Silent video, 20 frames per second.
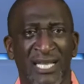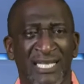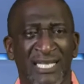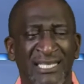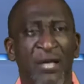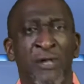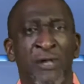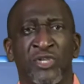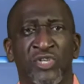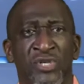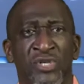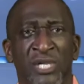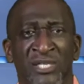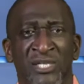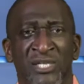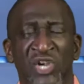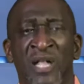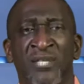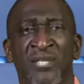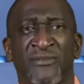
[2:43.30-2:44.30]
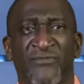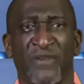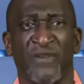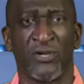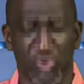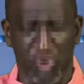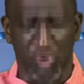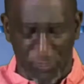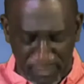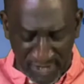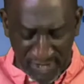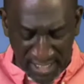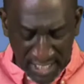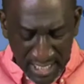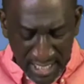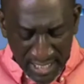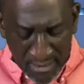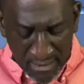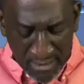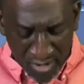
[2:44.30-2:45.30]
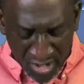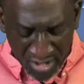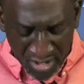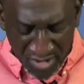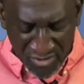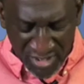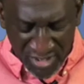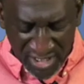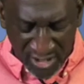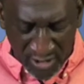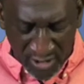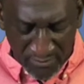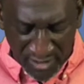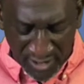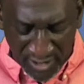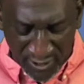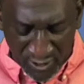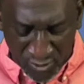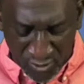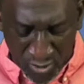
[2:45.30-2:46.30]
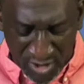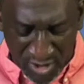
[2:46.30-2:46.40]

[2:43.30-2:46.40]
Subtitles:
That's how a child of God should be. Let me quickly read something to